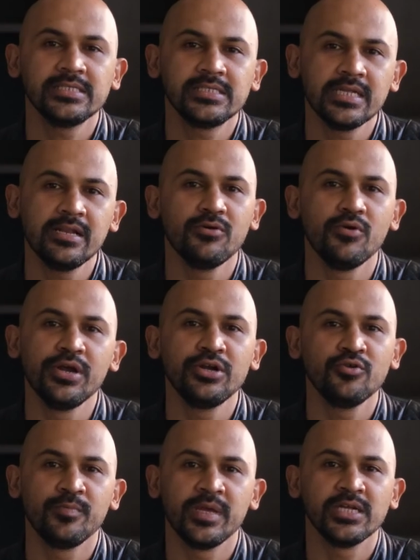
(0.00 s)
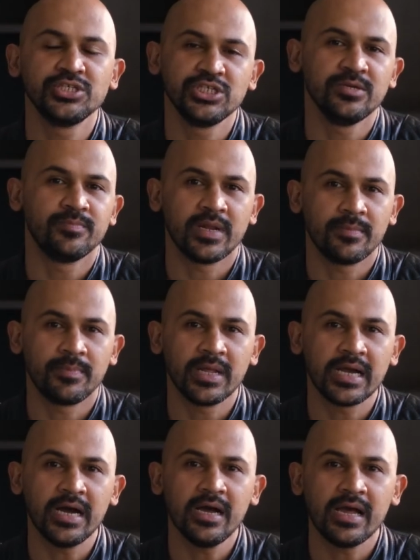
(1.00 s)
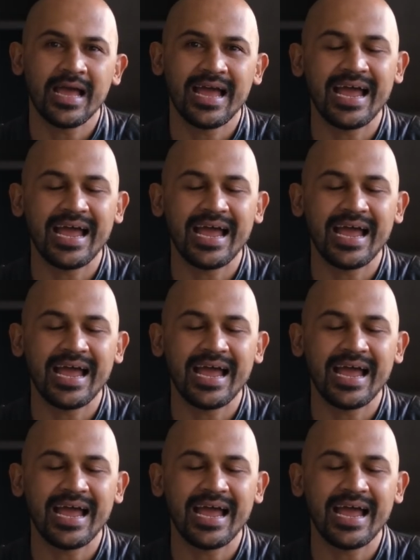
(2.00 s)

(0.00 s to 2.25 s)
still going to be a cheap replica,